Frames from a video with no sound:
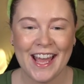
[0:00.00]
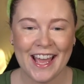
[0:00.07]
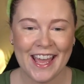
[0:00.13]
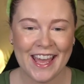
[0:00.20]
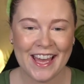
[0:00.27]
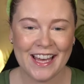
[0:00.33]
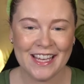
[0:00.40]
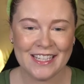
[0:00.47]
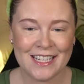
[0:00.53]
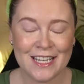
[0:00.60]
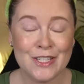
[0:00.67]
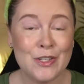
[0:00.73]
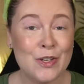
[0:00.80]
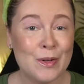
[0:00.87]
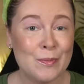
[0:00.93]
And
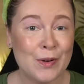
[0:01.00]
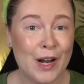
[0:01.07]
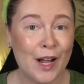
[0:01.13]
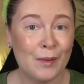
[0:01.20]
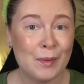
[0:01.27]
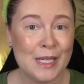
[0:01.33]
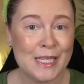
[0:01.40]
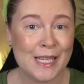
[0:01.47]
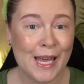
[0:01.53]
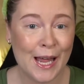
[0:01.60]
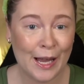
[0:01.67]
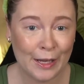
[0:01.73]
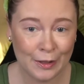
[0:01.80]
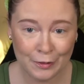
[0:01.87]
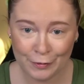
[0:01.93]
as you can probably
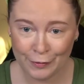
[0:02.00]
tell